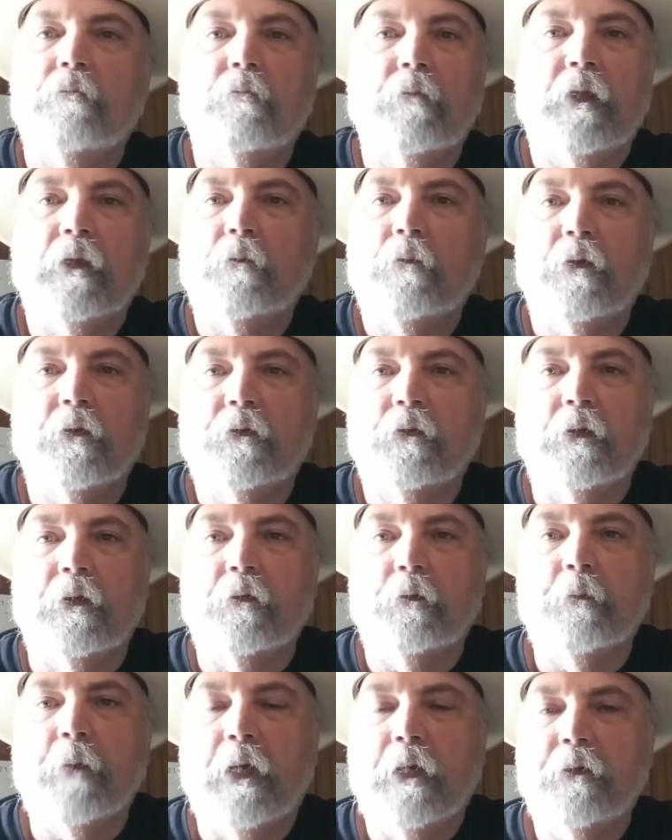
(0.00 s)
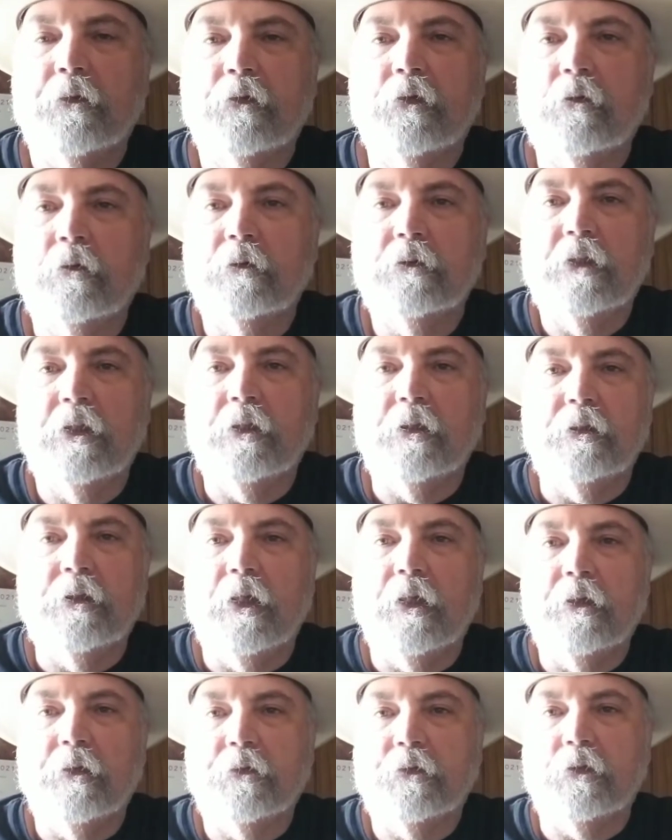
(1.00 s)
it wasn't as bad as going to the
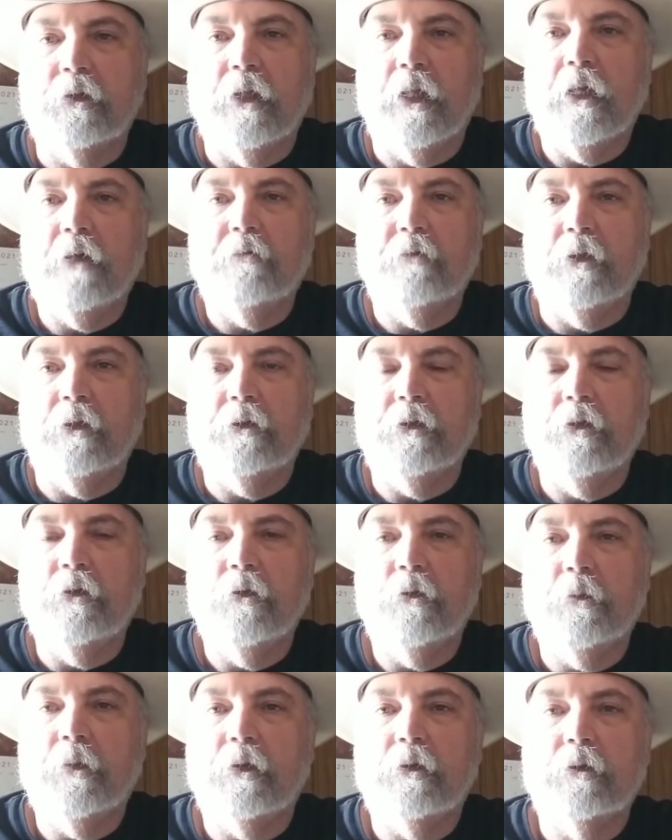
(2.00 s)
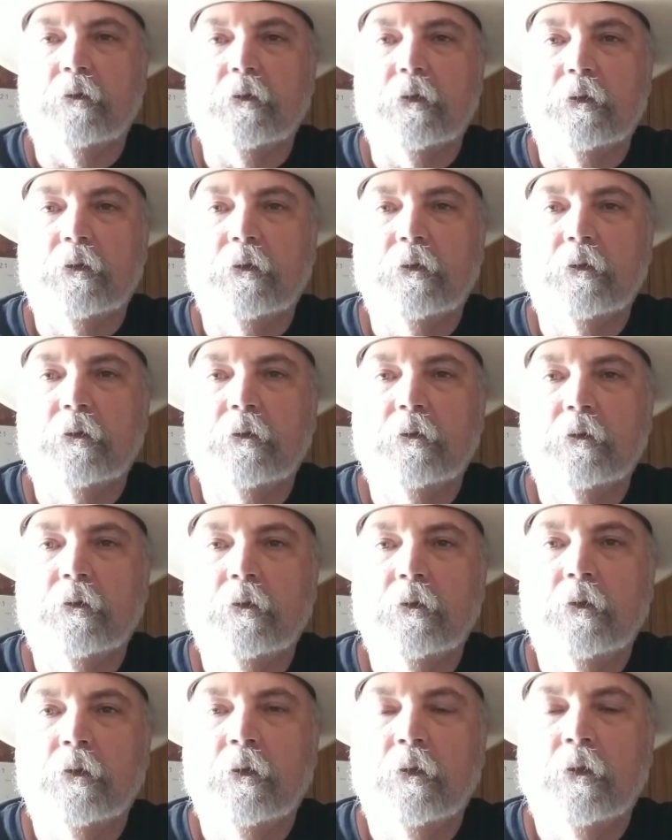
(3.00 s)
dentist and having a tooth pulled.
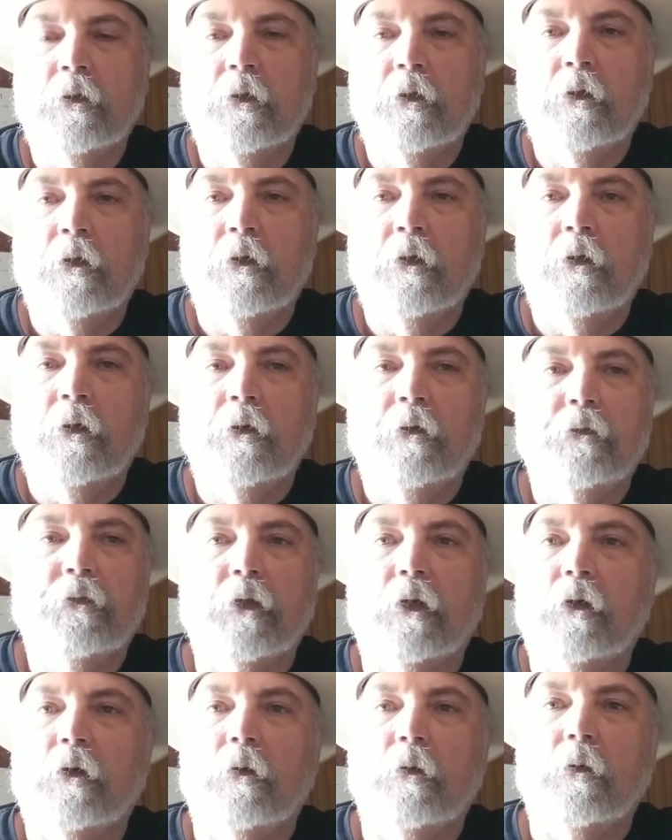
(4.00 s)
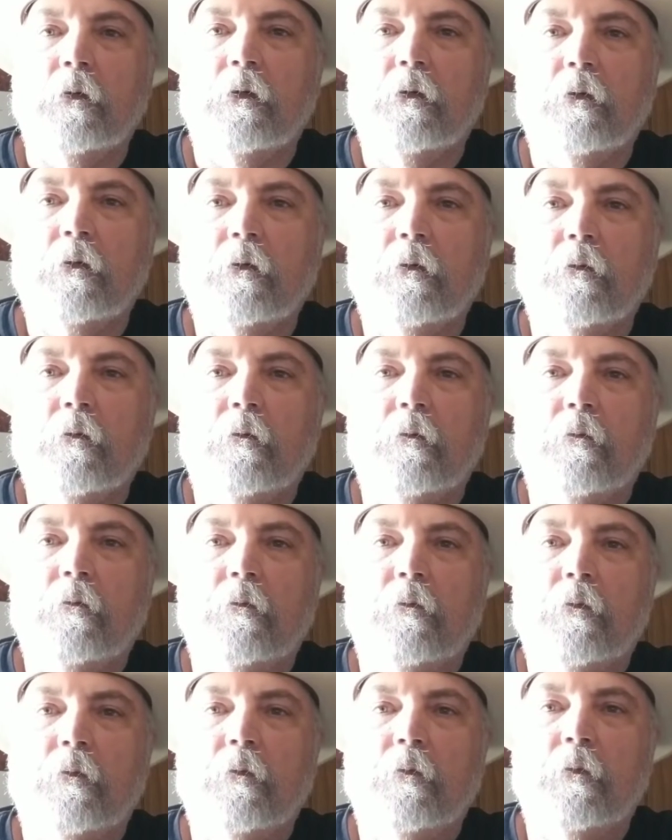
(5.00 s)
So
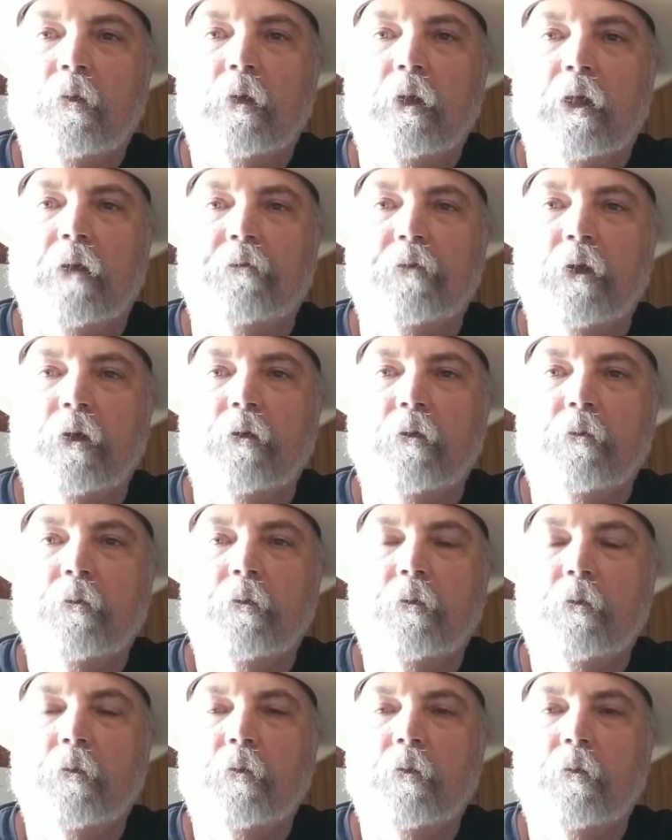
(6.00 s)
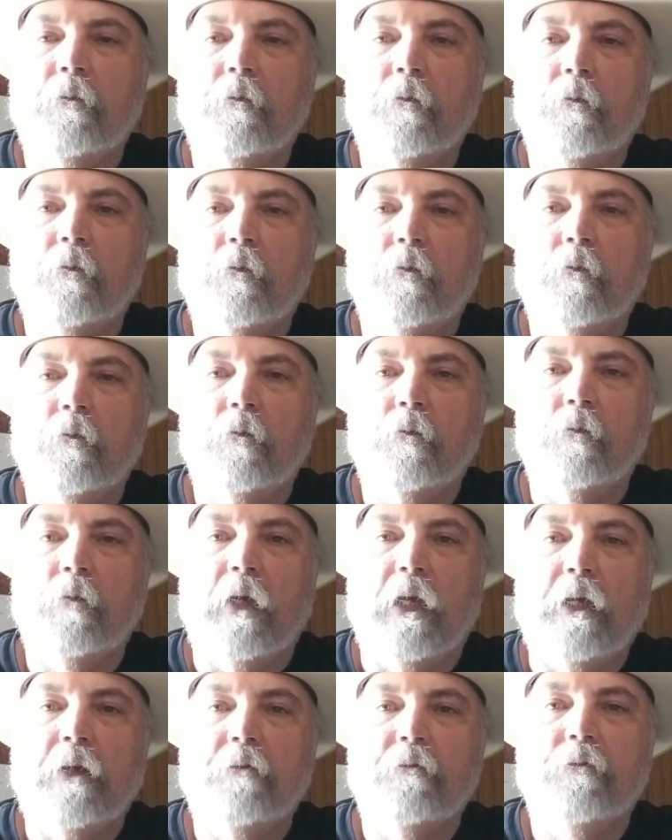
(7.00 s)
if you
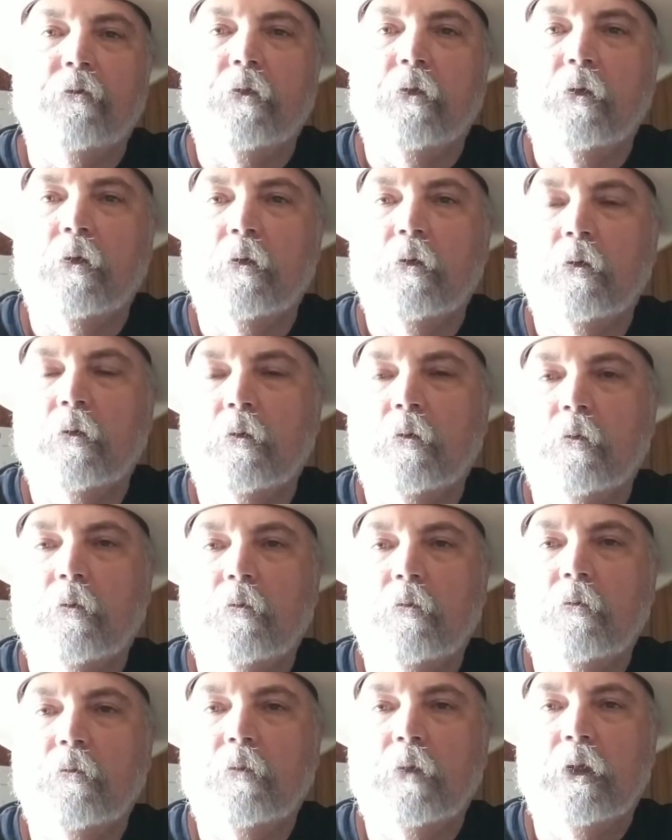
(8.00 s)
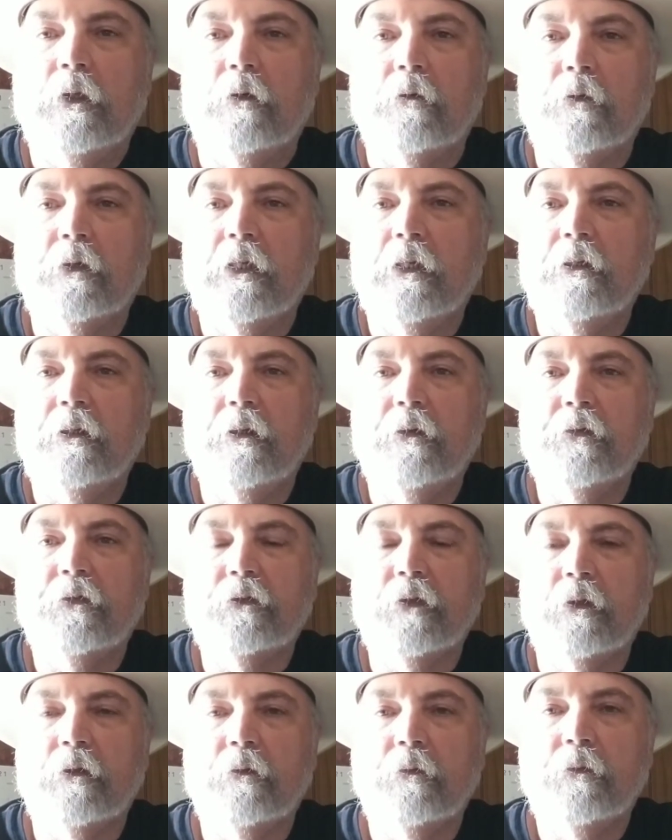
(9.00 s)
have, you know, kidney
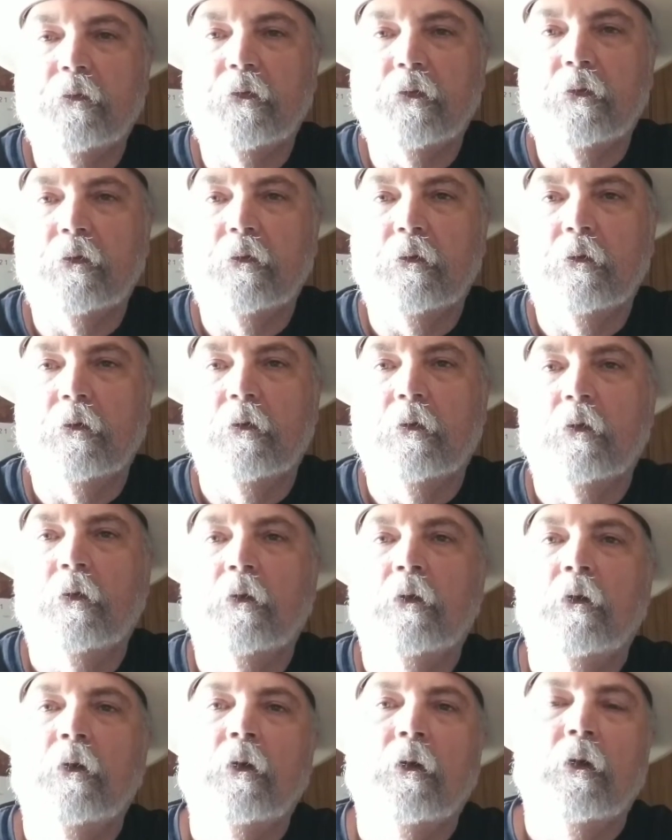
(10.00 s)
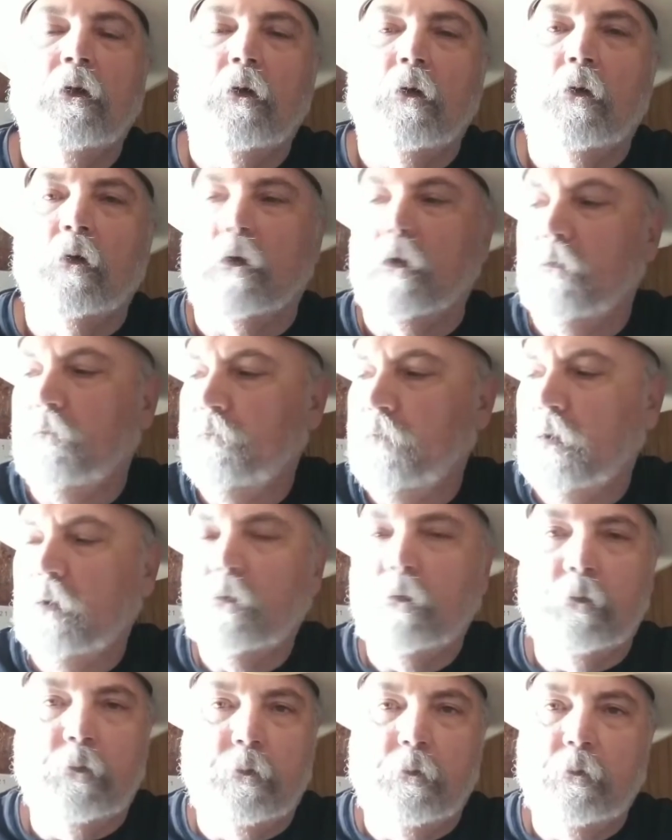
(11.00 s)
stones, or if
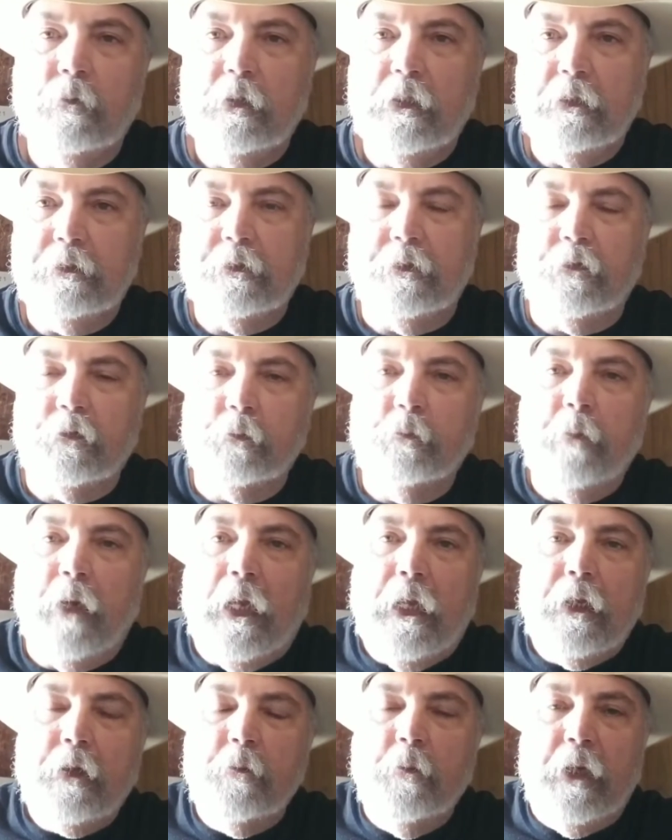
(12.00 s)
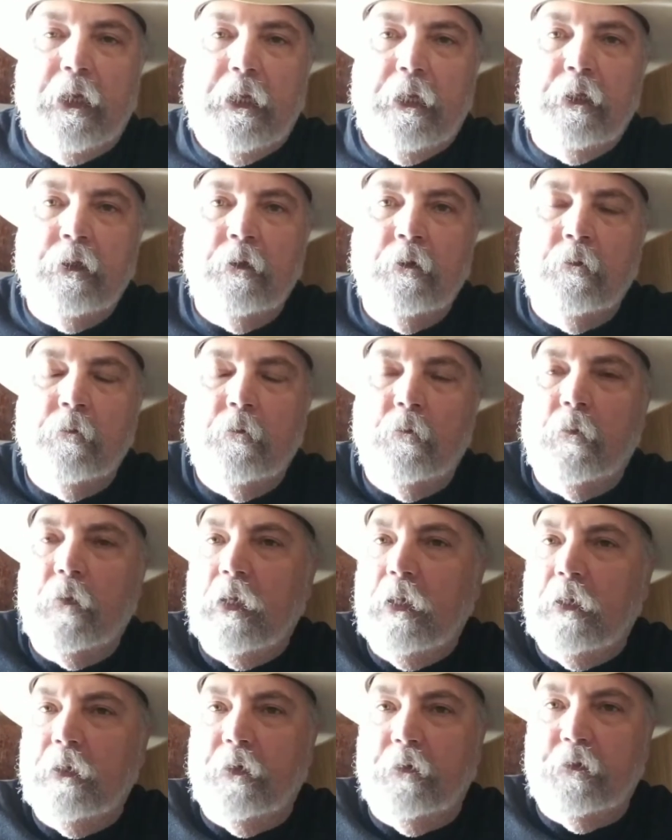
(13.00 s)
you get this back pain
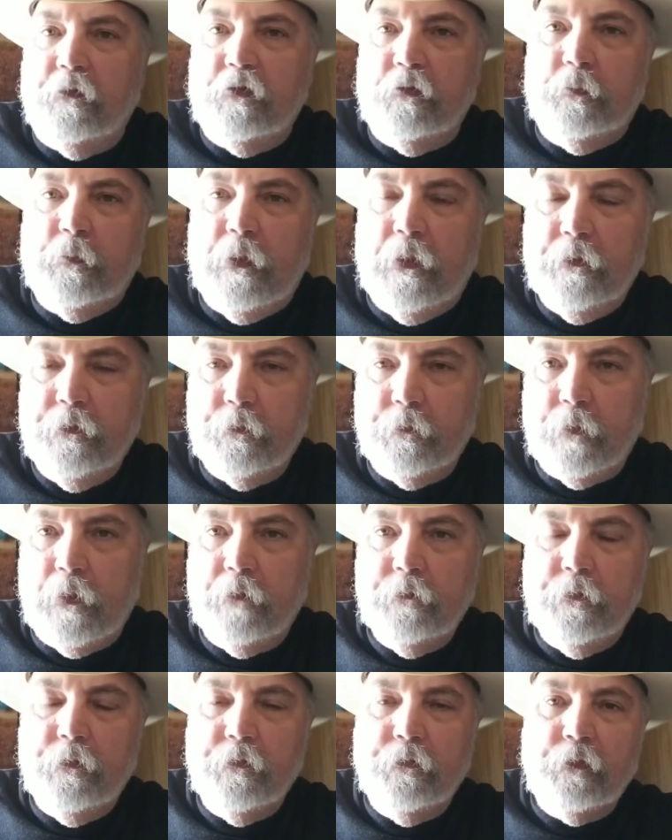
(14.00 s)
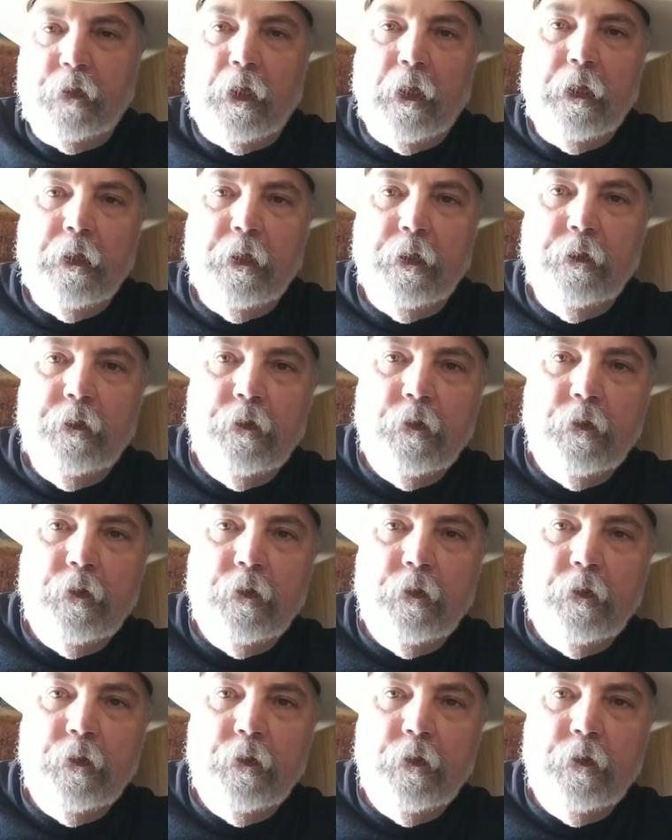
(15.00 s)
and it spreads around your side into